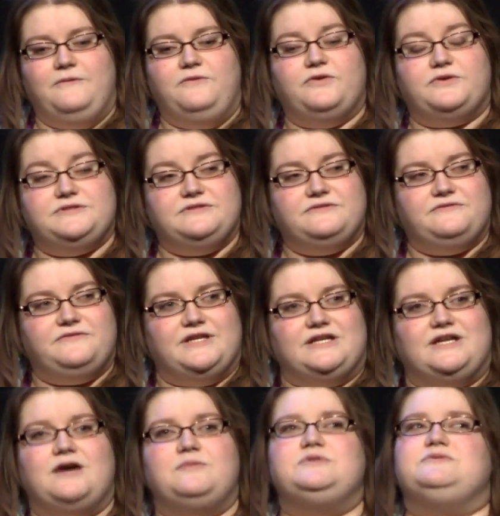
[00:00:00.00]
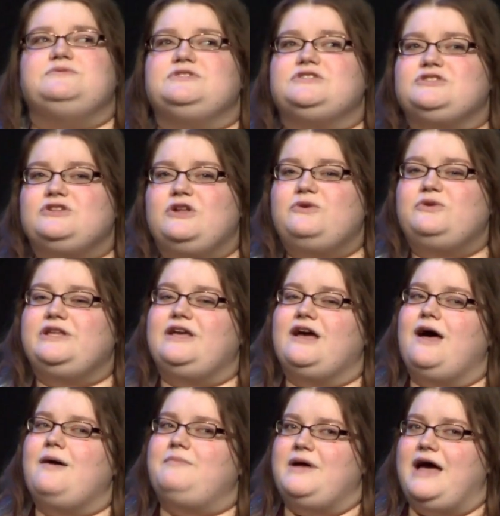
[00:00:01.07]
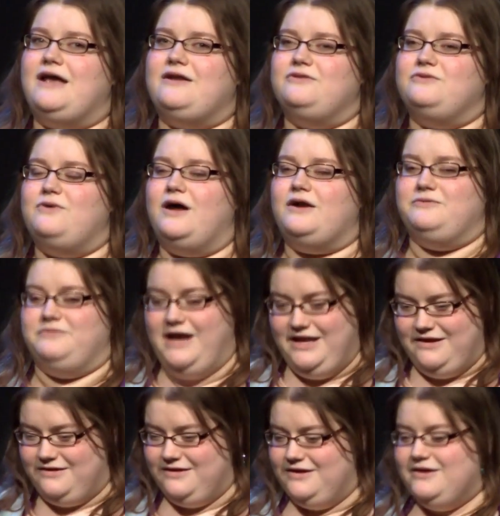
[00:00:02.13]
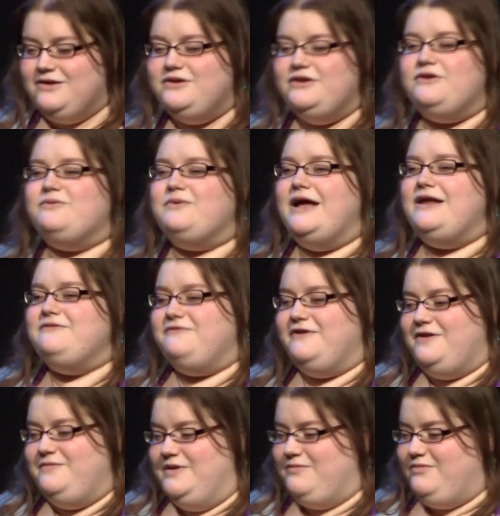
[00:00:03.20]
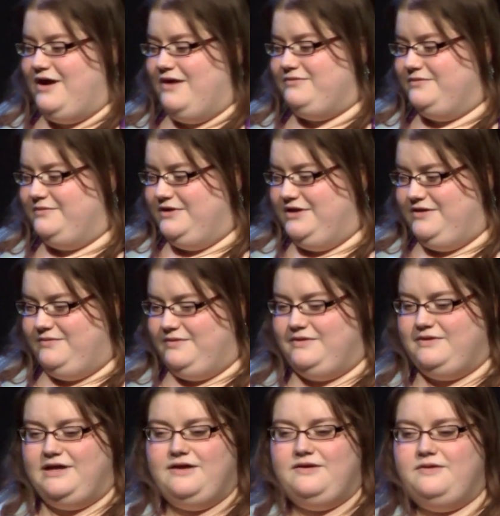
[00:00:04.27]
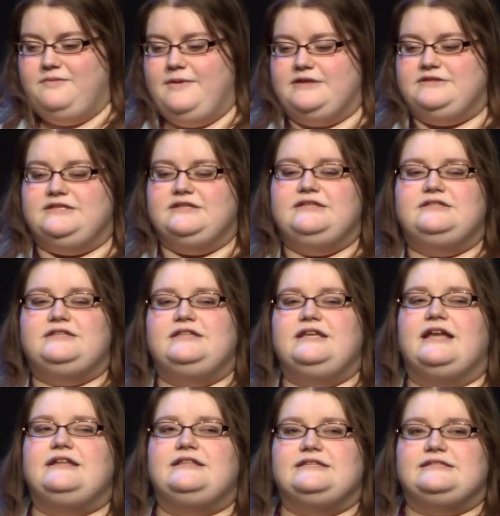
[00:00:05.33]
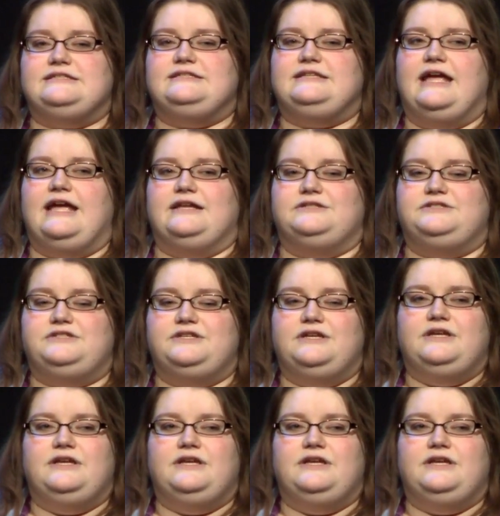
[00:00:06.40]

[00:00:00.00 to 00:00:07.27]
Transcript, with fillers: dorsal fin comes slowly up out of the water, right, you know, right in front of me, probably about to the end of this stage,